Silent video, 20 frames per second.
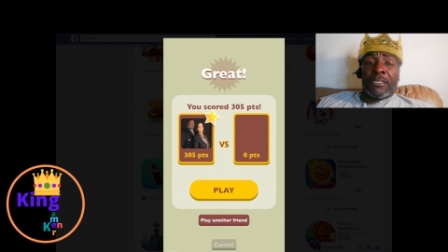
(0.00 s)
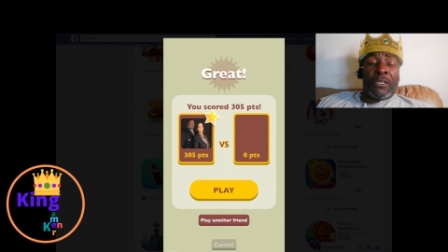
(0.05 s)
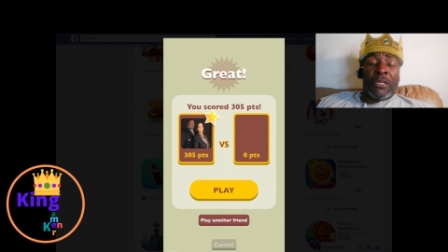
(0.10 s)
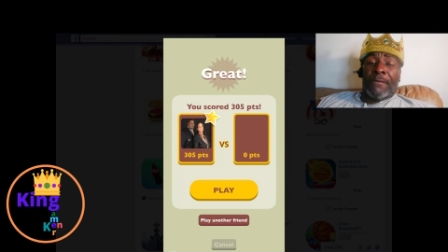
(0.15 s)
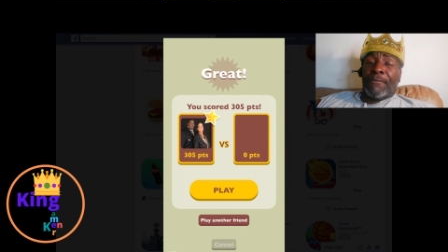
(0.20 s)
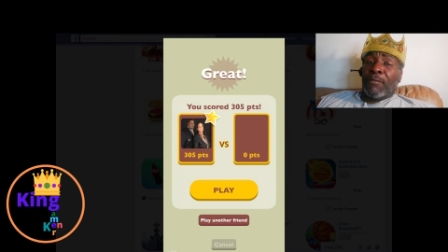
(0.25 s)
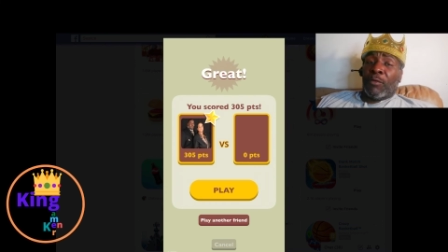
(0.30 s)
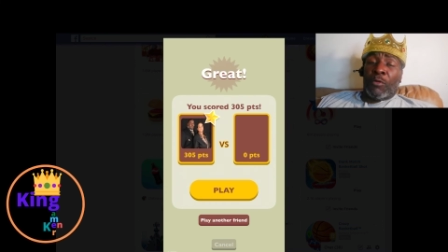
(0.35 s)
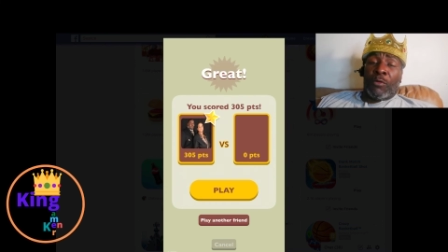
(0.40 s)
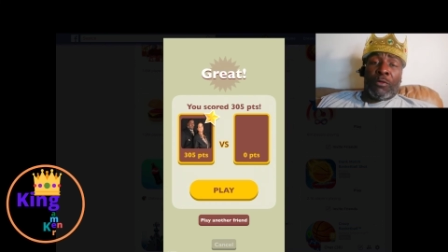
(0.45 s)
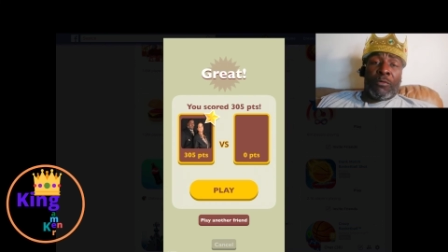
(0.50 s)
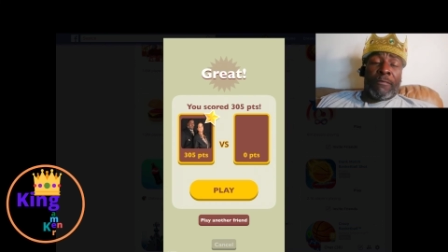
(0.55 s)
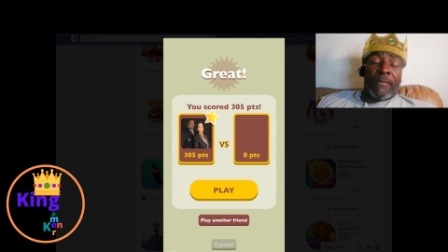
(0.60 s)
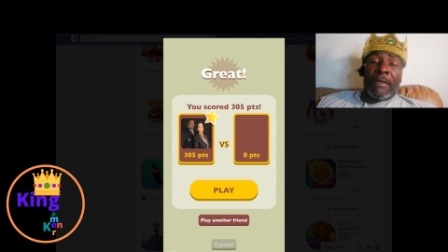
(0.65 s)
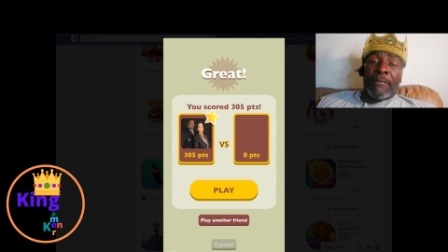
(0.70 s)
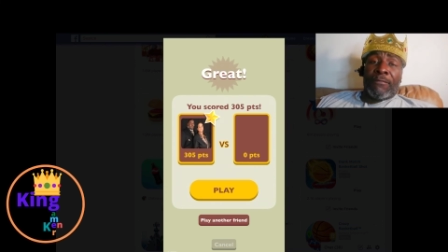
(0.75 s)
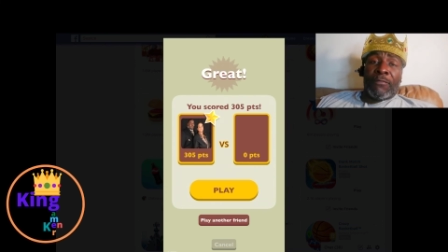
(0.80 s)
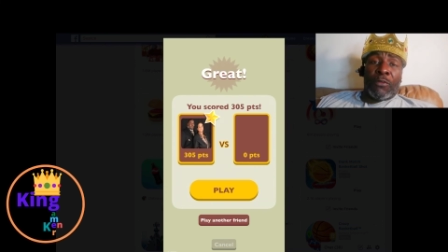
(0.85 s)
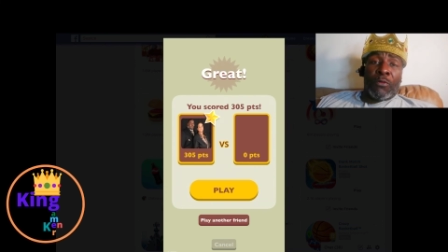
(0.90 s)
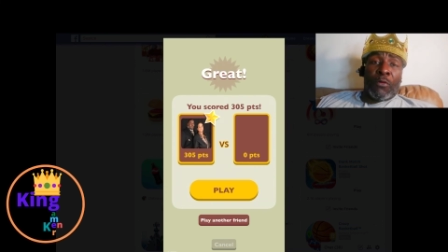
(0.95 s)

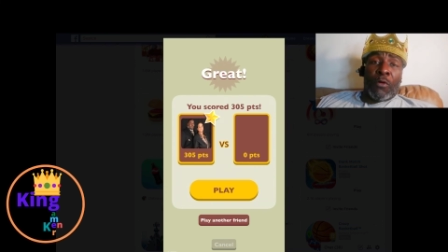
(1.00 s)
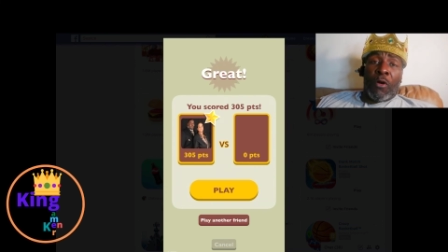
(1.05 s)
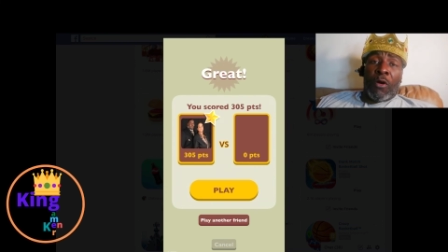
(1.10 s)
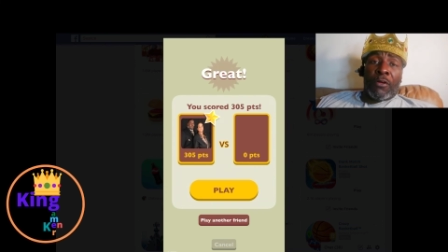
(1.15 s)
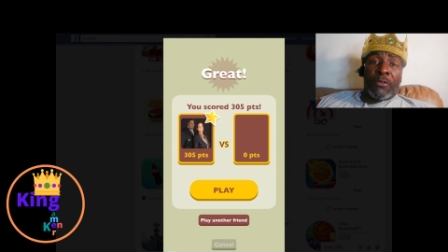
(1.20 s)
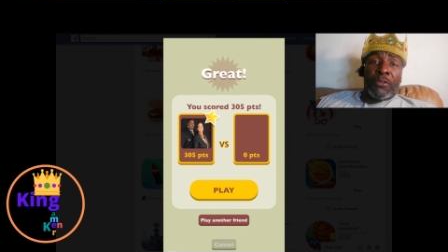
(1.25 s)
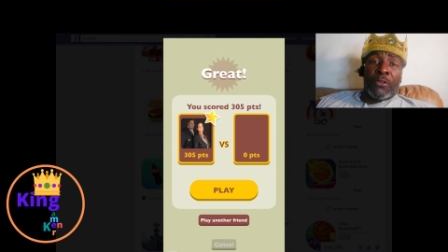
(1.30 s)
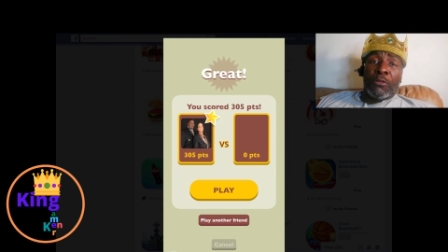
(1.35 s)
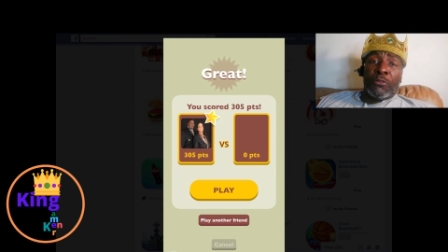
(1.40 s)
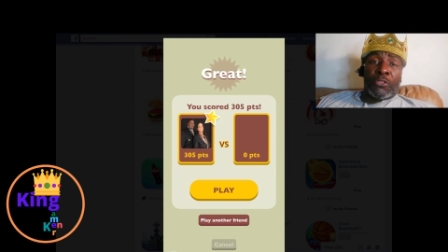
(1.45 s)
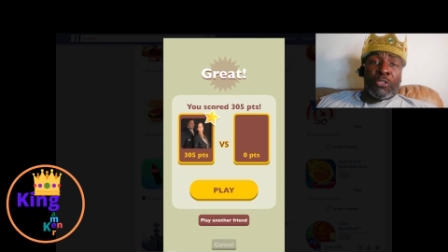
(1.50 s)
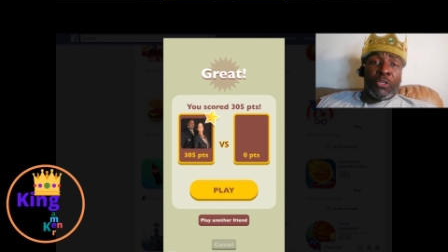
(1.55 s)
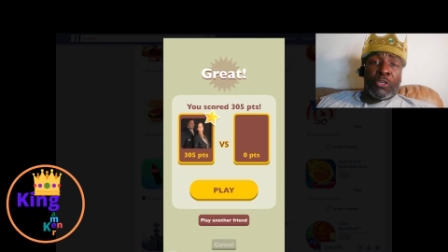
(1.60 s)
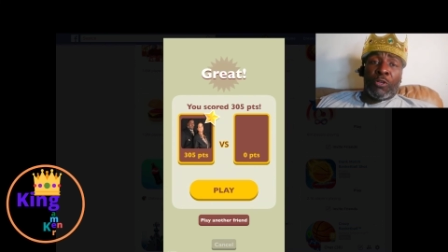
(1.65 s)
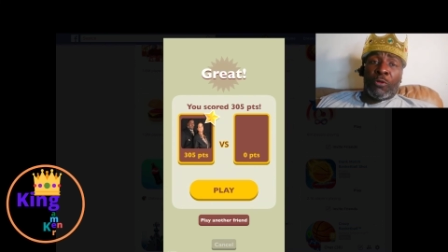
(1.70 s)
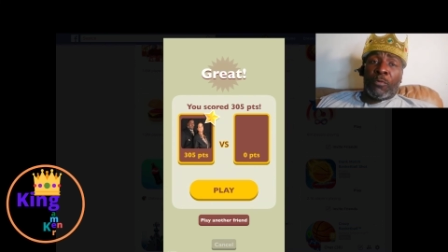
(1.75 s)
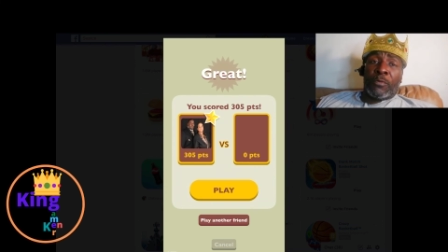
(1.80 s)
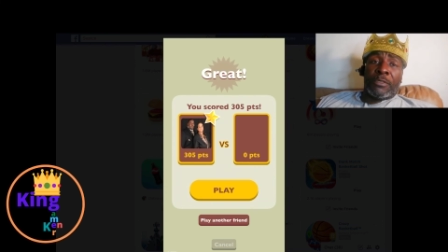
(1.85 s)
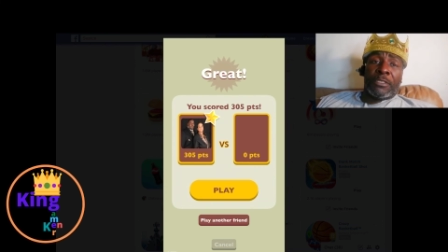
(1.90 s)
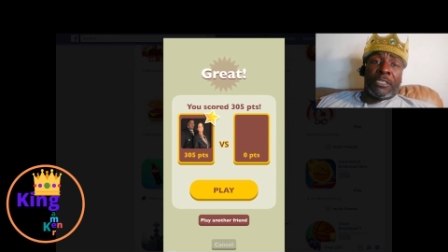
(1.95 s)
If you on
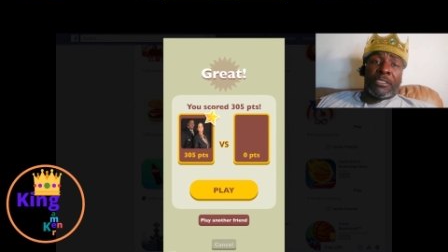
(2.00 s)
YouTube,